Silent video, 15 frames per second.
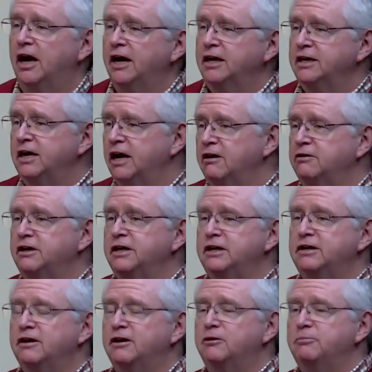I inherited
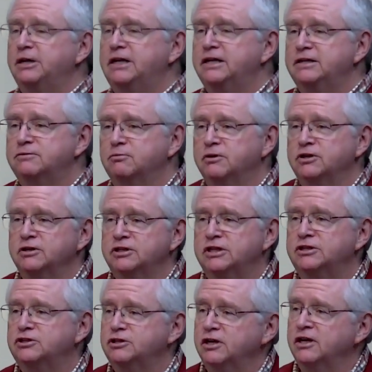it all because we're
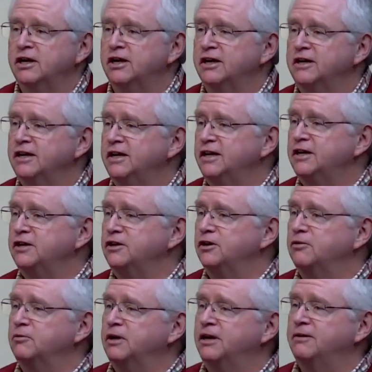such, you
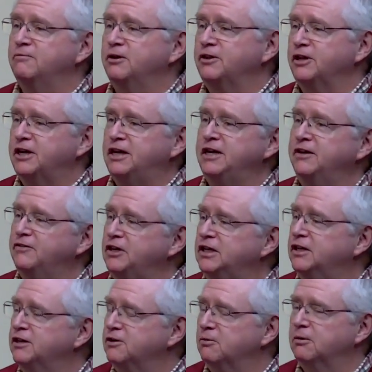know, we're the king of
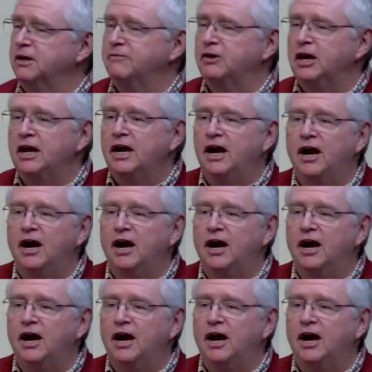England or whatever,